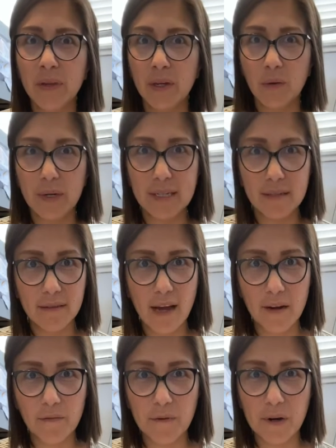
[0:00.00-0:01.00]
we did a
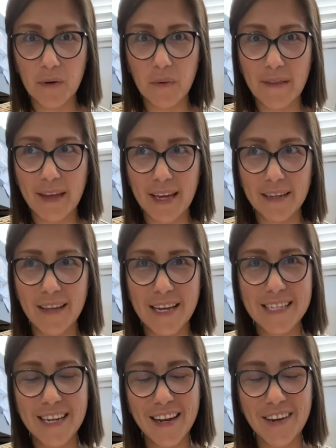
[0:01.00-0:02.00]
lot of work with
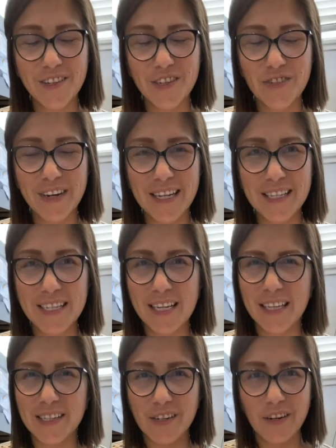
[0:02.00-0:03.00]
analyzing character traits and
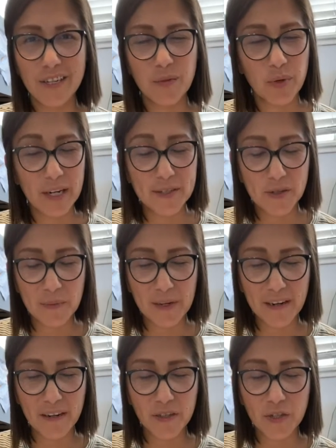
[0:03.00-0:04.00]
then starting to brainstorm
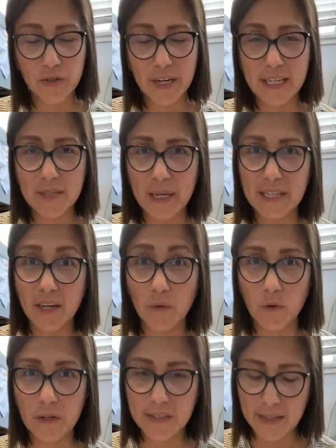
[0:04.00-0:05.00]
character traits based on
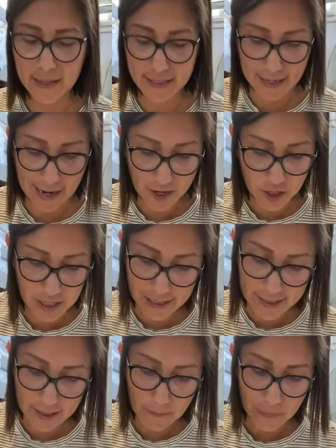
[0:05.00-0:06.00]
words, thoughts, and actions.